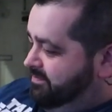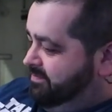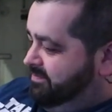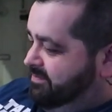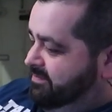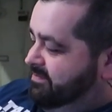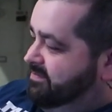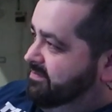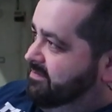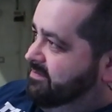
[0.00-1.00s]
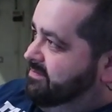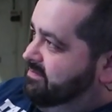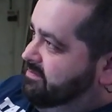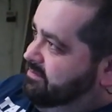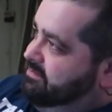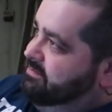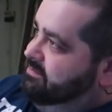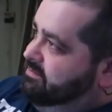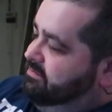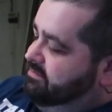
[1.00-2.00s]

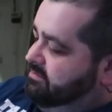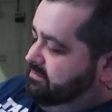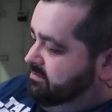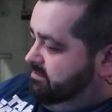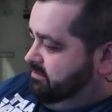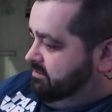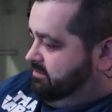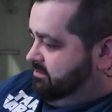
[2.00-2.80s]
Nothing is said.